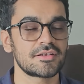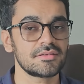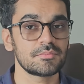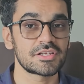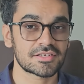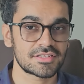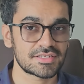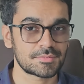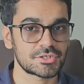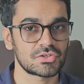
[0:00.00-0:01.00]
There's a
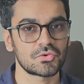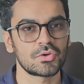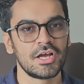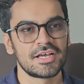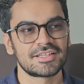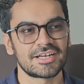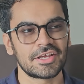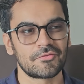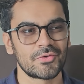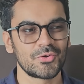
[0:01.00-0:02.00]
misconception though
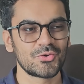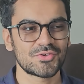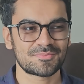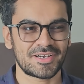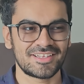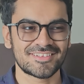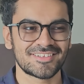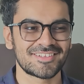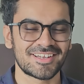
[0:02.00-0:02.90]
that if you use Python,